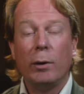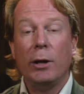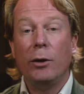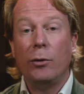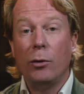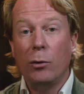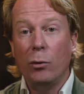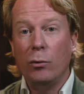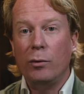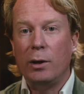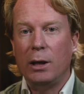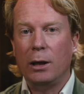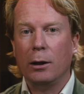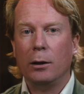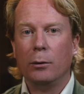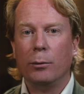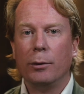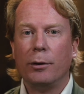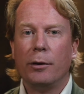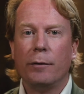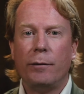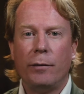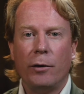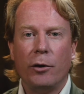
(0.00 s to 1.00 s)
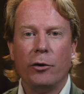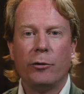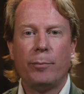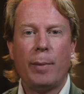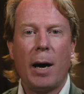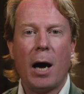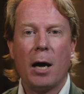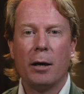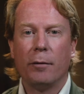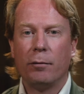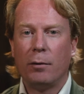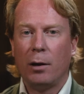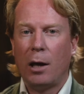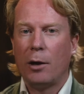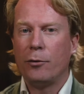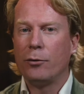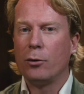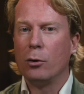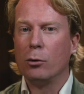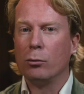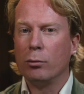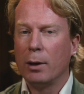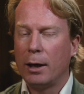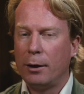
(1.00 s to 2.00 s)
do deal with the first part of
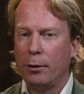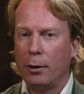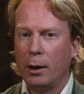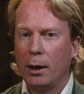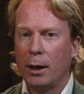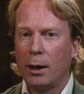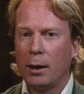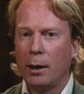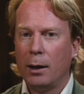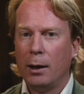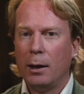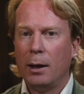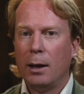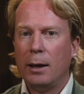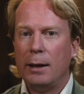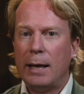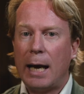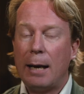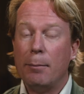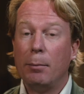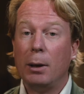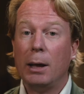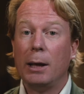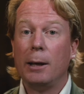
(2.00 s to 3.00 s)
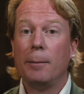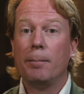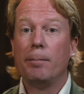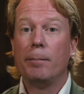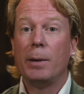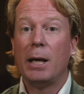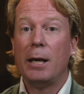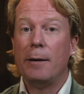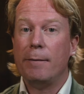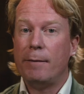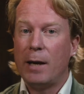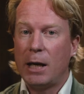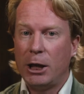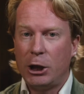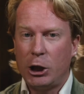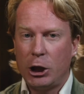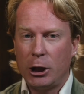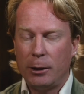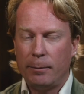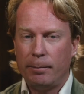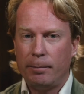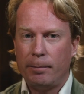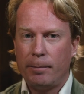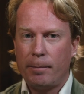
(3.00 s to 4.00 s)
classical rhetoric, namely
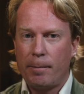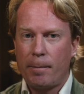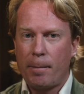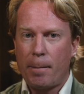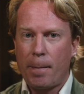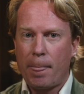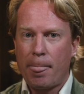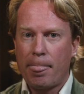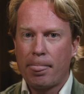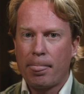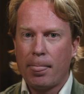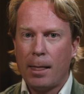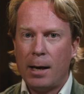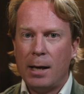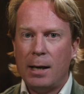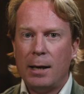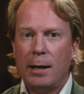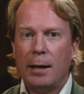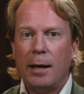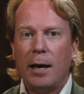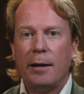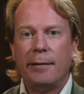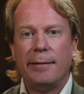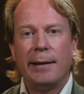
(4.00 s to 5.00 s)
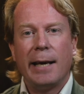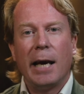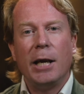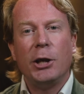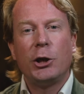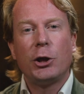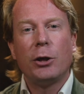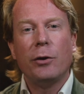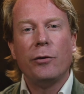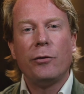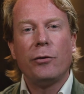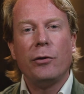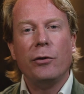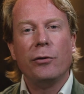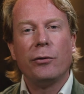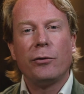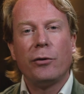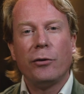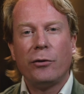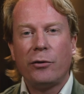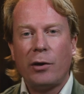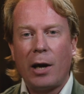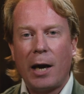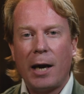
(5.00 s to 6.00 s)
invention. As the ancients used
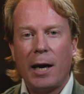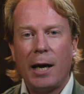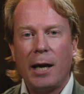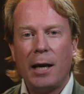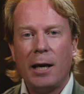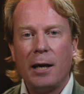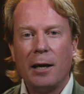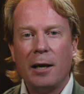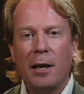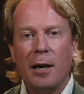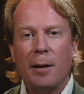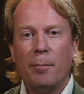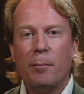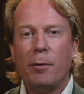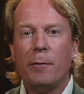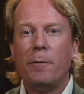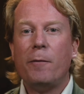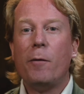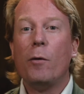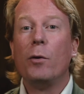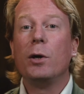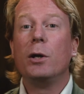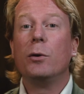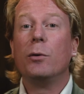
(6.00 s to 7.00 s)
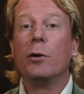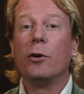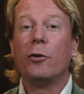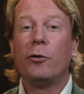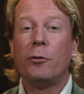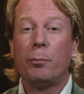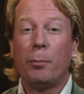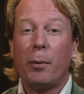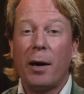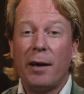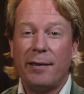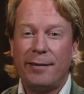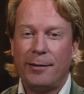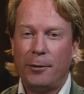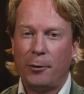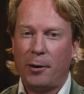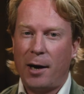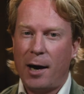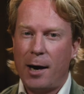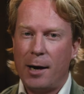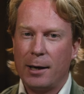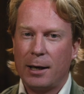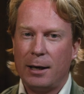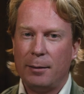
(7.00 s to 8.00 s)
to say, before you express your
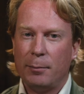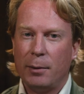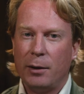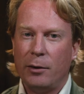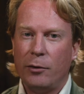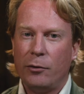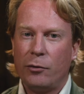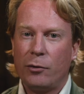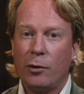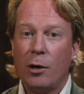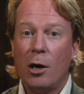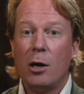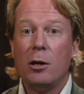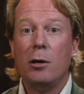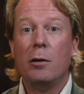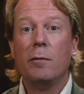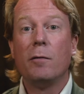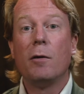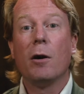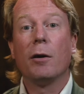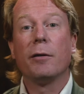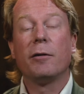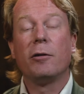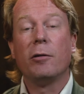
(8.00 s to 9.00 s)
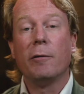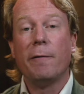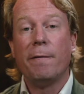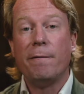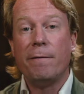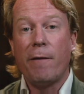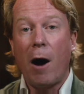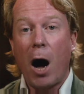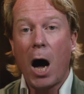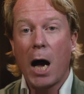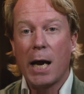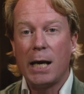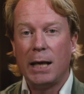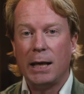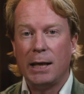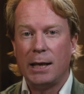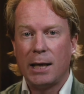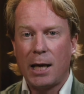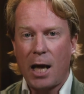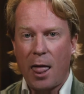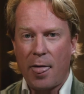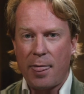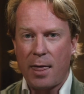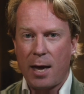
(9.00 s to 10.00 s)
arguments, you've got to find
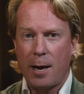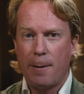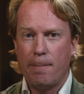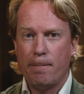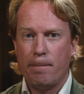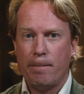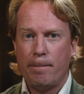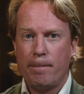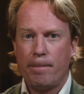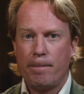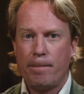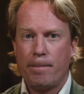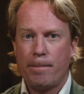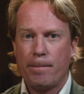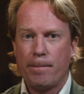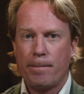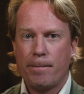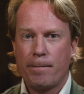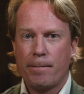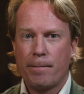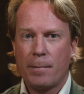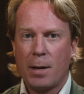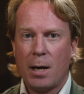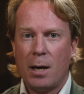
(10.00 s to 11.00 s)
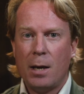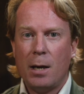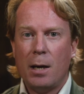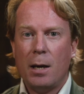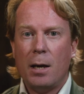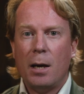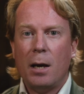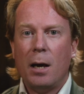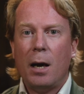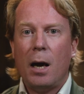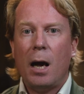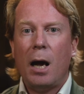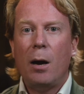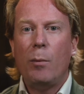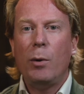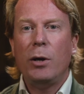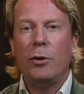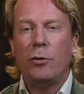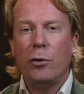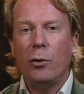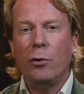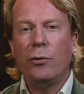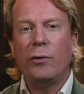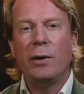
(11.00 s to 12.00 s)
them. And we
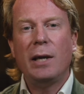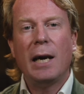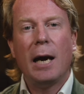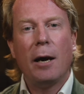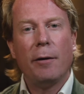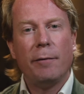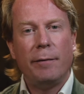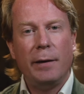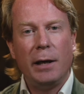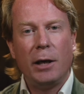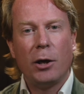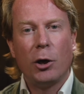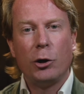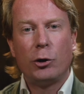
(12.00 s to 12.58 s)
do see how Vico